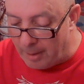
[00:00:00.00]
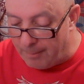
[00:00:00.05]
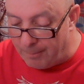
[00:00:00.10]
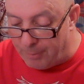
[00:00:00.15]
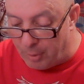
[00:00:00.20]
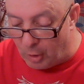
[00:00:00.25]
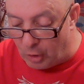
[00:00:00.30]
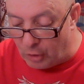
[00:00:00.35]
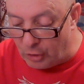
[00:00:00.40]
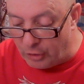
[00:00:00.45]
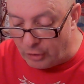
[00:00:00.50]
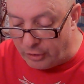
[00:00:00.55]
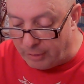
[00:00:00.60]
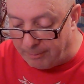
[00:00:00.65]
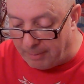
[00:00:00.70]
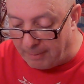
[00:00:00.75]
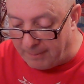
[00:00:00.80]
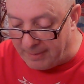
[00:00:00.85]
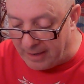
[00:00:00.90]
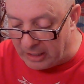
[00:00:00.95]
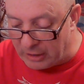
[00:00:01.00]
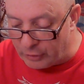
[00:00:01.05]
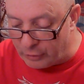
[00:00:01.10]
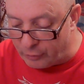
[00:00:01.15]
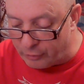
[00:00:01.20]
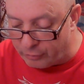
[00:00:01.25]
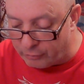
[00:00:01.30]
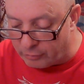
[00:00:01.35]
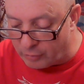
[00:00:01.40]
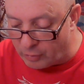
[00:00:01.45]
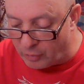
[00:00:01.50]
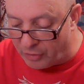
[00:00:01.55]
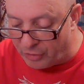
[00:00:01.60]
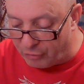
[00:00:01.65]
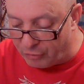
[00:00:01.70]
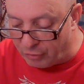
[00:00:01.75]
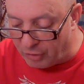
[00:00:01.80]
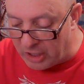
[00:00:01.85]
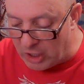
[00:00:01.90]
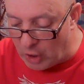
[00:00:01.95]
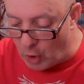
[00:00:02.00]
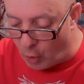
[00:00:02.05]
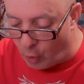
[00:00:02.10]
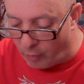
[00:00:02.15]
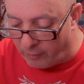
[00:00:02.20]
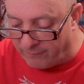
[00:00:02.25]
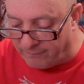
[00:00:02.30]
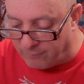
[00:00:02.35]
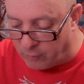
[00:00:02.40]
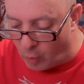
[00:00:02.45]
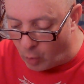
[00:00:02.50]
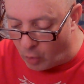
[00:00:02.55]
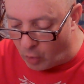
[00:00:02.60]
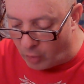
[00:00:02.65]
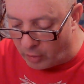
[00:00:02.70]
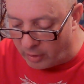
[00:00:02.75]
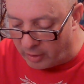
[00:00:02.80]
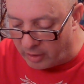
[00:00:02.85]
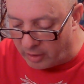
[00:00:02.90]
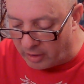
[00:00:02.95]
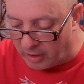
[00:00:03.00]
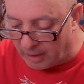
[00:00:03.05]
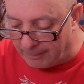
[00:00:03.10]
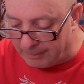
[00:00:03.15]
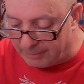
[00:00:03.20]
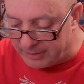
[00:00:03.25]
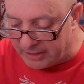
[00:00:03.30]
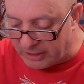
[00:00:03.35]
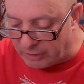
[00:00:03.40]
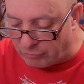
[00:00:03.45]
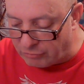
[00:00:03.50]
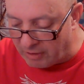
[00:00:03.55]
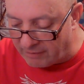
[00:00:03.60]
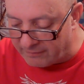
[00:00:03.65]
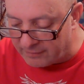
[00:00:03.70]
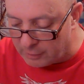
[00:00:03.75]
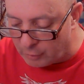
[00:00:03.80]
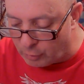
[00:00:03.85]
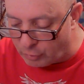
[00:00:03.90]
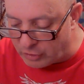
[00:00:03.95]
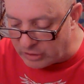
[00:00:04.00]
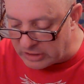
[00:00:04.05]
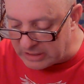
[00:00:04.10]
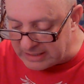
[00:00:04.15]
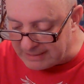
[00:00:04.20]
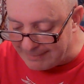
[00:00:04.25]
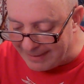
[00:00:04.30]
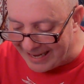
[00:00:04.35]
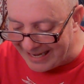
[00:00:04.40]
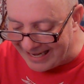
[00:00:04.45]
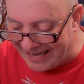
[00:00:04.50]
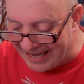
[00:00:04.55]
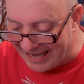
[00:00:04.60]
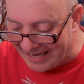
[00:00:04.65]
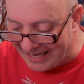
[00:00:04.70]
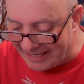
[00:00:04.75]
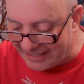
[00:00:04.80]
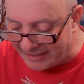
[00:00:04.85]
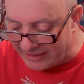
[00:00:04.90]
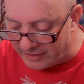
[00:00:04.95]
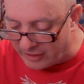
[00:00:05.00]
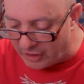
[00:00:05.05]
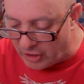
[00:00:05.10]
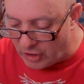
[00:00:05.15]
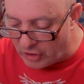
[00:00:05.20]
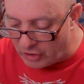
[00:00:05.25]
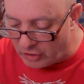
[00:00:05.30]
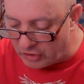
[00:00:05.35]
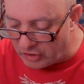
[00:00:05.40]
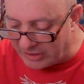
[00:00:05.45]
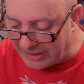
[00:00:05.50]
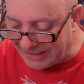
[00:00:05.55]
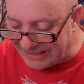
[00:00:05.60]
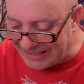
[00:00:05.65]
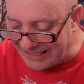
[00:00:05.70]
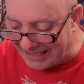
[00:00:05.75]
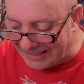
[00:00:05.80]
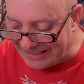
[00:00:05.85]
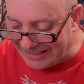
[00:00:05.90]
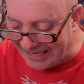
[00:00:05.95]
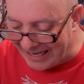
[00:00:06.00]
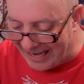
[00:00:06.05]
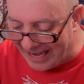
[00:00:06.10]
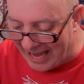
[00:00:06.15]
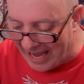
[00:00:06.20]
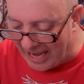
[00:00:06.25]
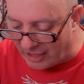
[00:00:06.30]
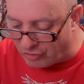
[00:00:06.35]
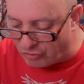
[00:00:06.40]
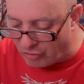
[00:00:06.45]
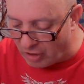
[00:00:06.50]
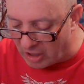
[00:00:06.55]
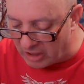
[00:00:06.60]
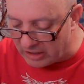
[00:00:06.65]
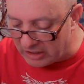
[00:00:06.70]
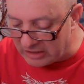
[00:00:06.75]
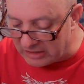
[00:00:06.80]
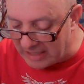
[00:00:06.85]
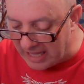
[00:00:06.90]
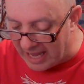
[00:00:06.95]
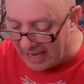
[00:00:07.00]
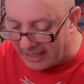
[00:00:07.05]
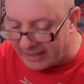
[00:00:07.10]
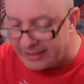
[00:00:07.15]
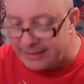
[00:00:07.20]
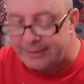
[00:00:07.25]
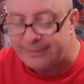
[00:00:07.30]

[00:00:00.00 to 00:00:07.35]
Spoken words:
Pull the propeller through 3 or 4 complete revolutions by hand to detect a hydraulic lock.